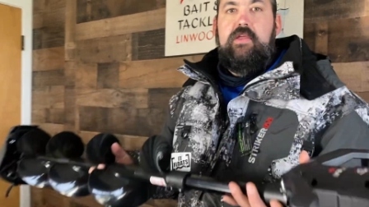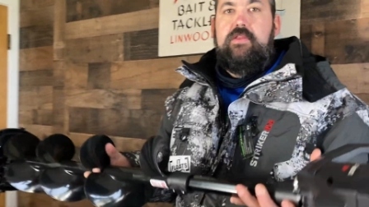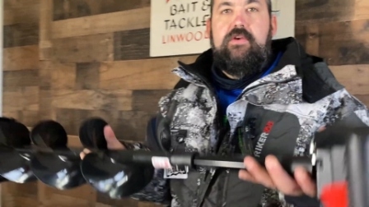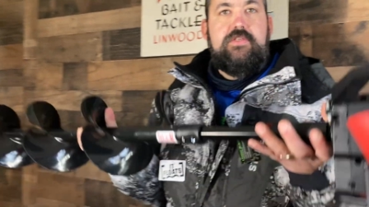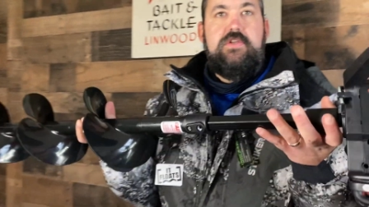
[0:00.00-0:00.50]

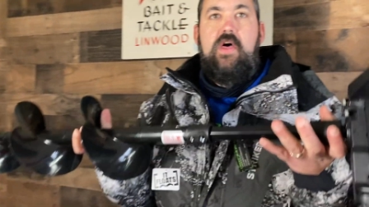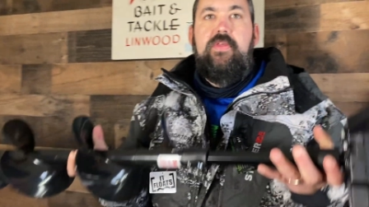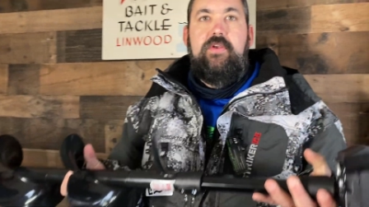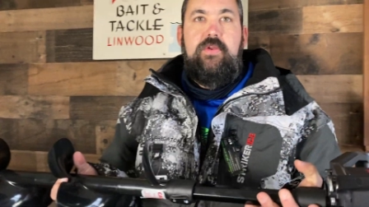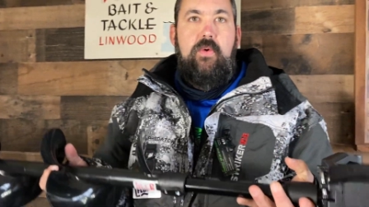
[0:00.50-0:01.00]
there's
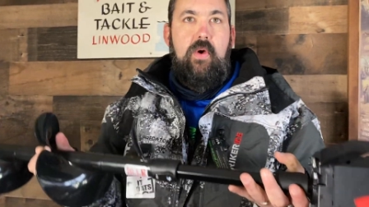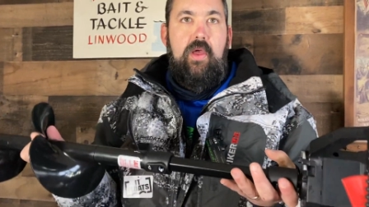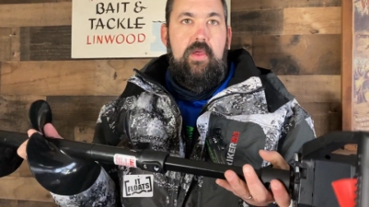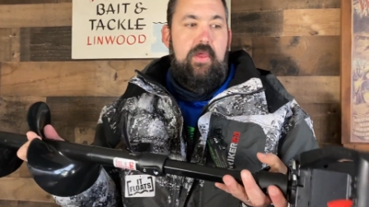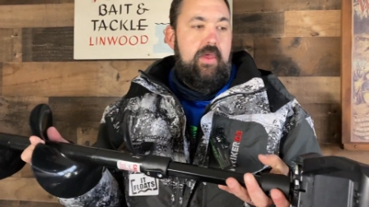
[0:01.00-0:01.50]
nothing to it.
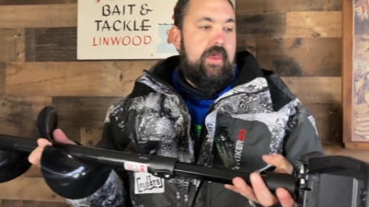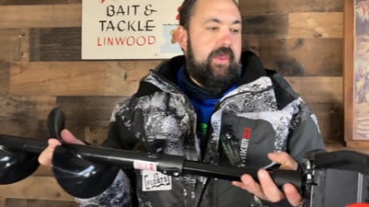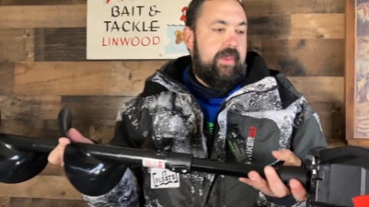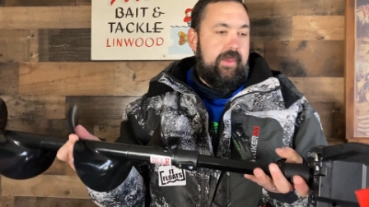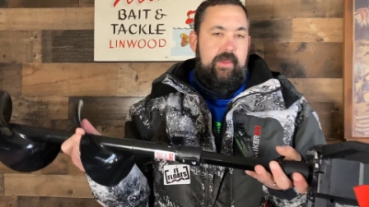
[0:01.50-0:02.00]

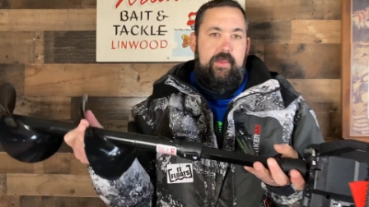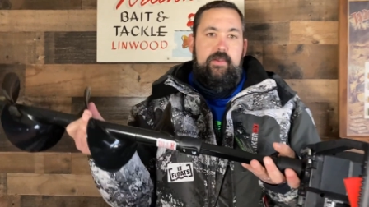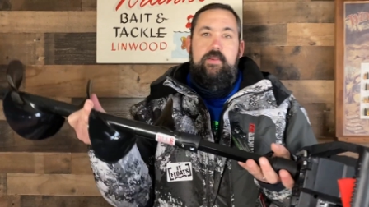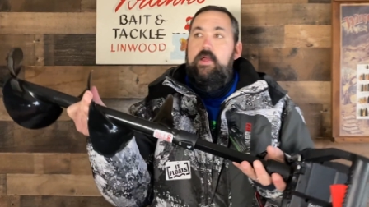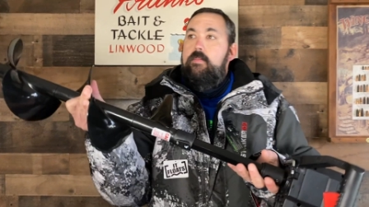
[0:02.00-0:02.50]

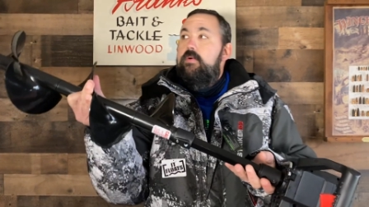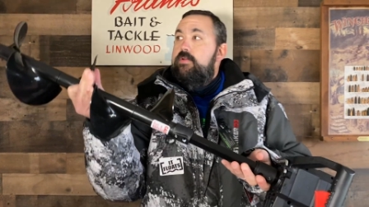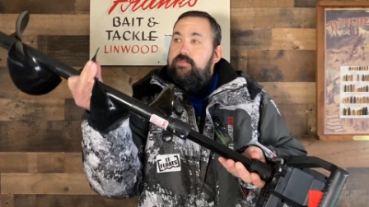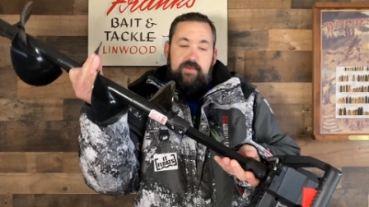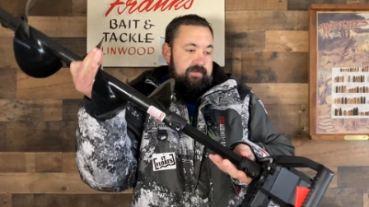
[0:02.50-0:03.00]
And I am going to
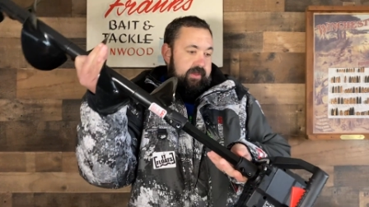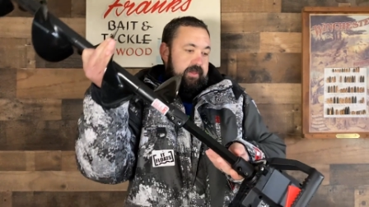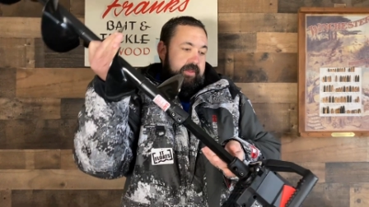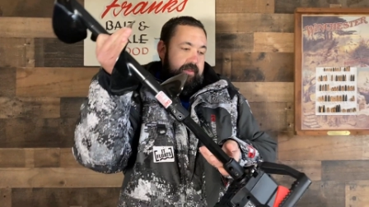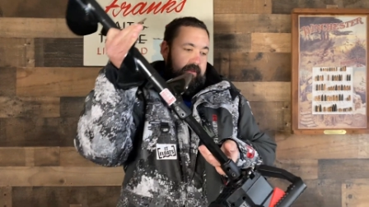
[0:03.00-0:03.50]
see if I can
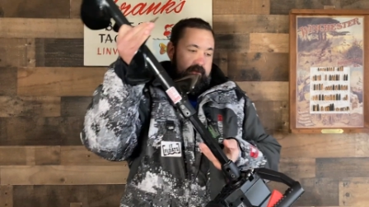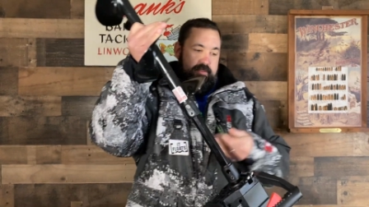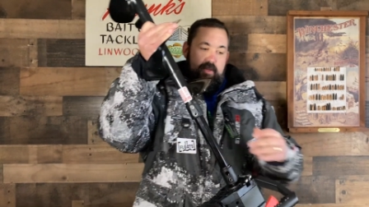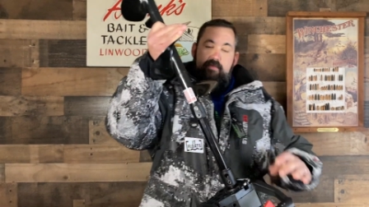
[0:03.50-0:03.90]
get this on